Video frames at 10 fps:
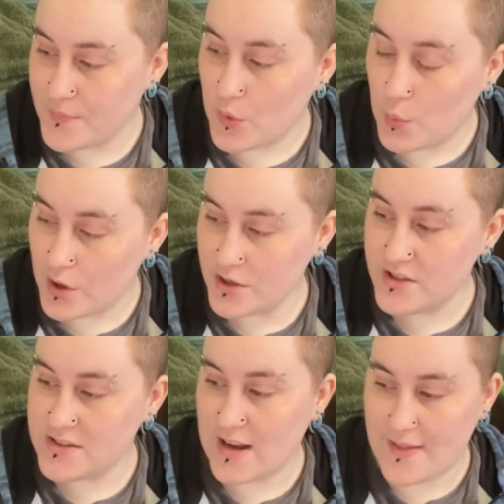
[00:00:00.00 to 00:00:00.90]
the
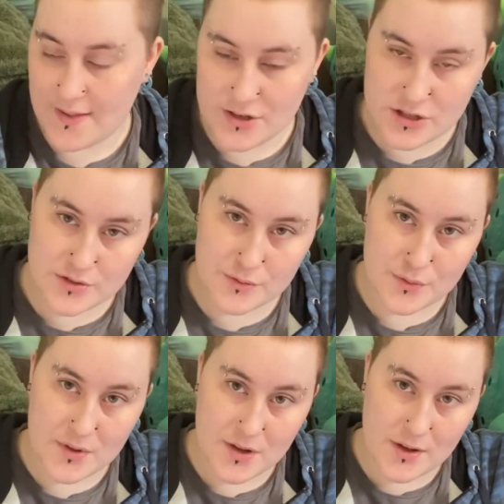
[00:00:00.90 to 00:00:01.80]
words and then
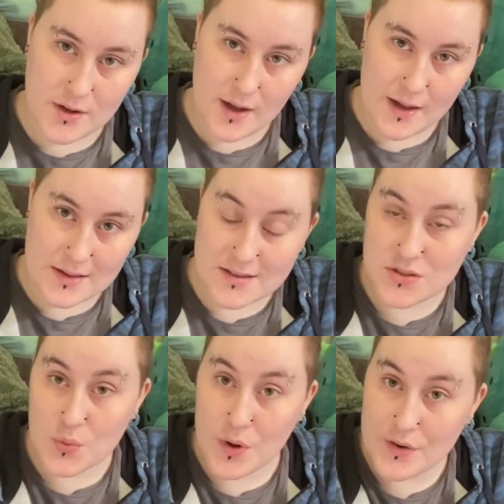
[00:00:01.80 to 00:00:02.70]
do at
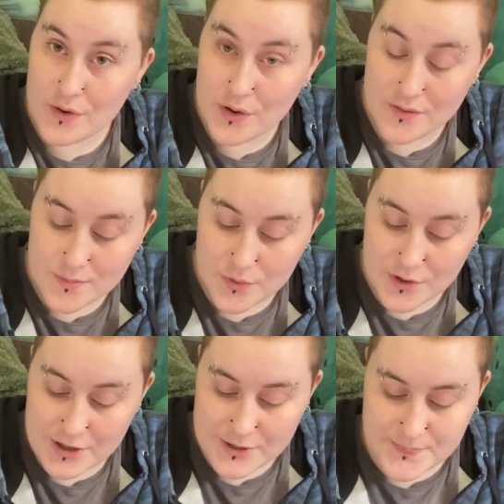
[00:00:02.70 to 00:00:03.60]
least 1 row of a
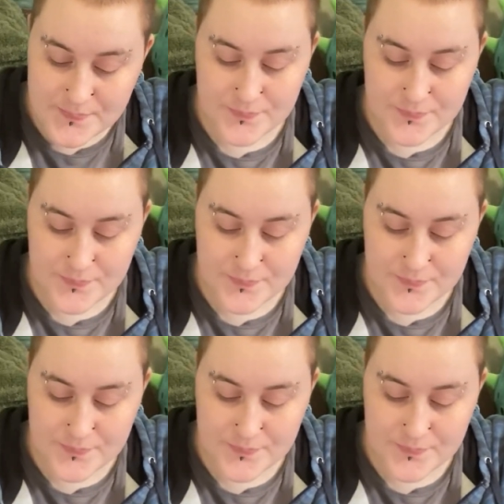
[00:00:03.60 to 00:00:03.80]
border.